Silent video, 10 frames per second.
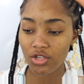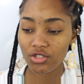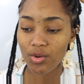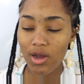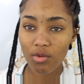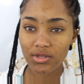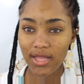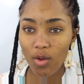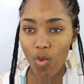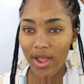So I was
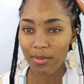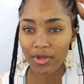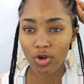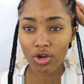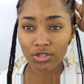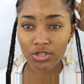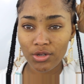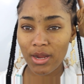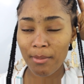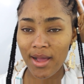like, while I'm in
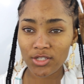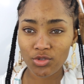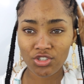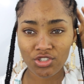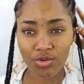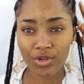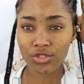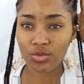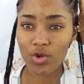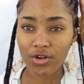London, I might as well just go
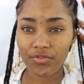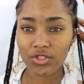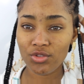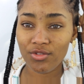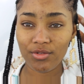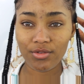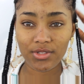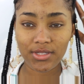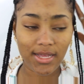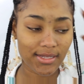into one of the
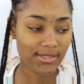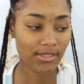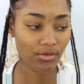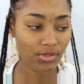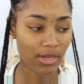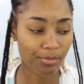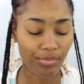stores that sells her